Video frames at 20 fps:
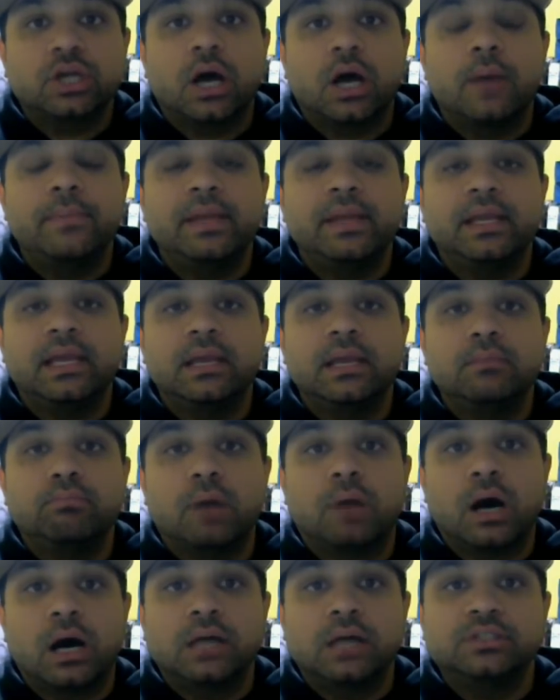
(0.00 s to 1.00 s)
coming in
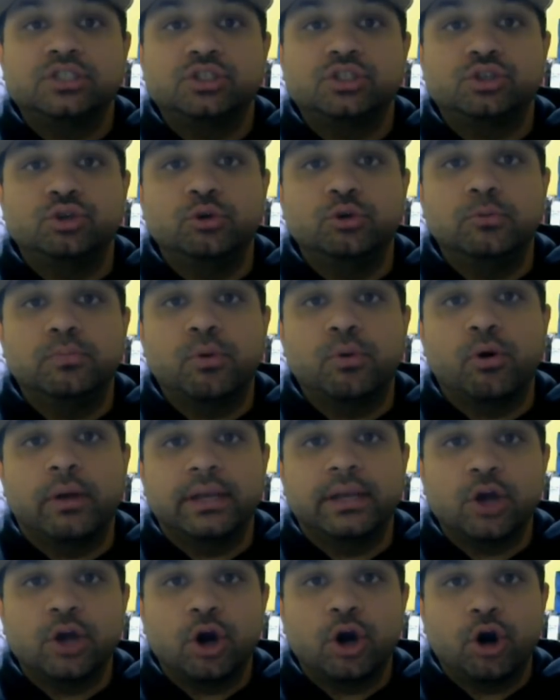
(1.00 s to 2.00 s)
Mods
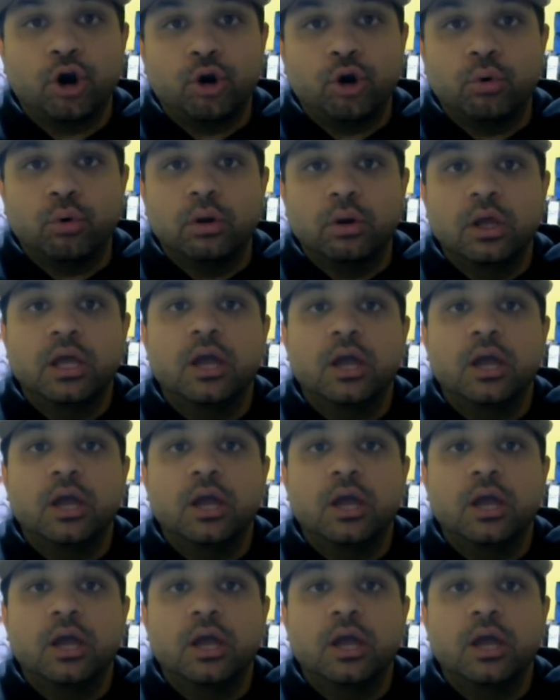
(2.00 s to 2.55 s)
2.0.